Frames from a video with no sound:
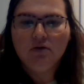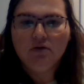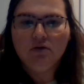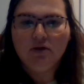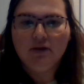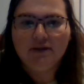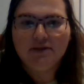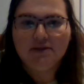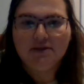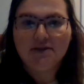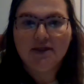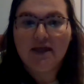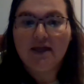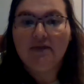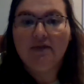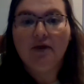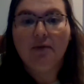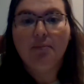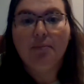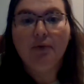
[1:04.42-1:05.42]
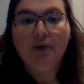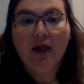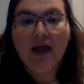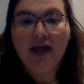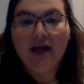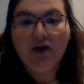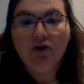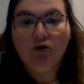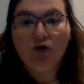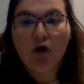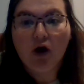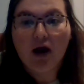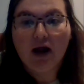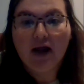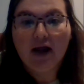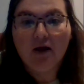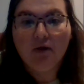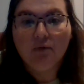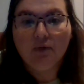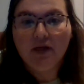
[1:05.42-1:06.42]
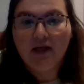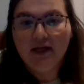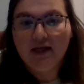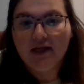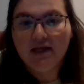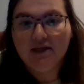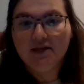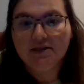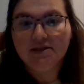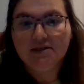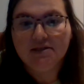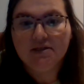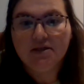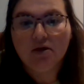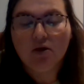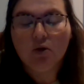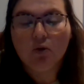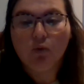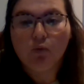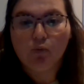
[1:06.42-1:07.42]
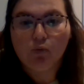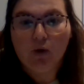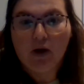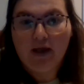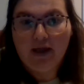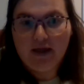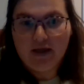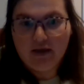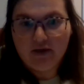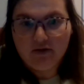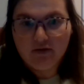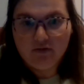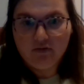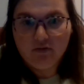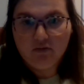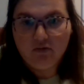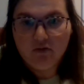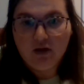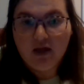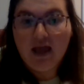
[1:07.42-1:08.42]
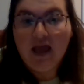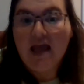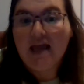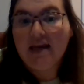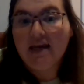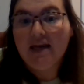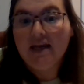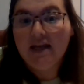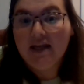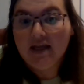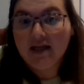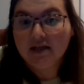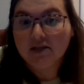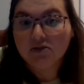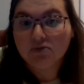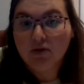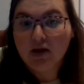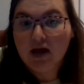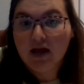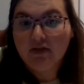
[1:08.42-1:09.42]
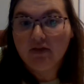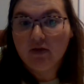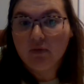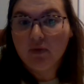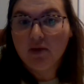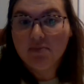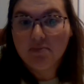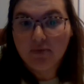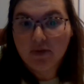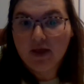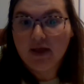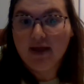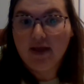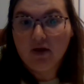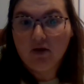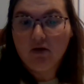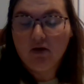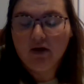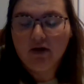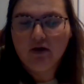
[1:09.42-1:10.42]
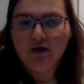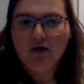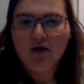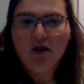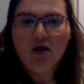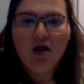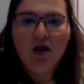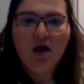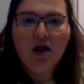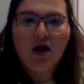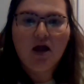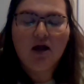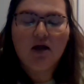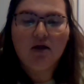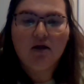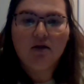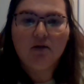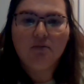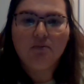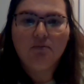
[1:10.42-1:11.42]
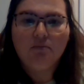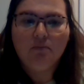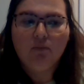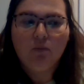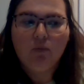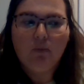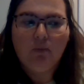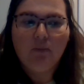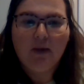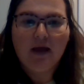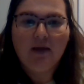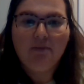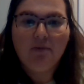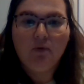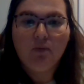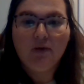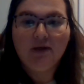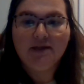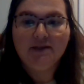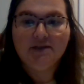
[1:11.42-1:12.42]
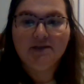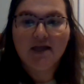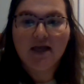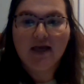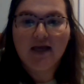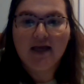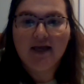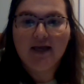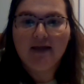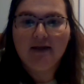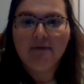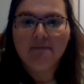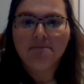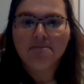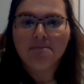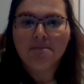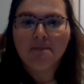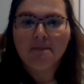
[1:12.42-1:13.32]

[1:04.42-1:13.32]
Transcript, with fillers: let's see, the playground is red. And it is, right, that we play on. Um, maybe we say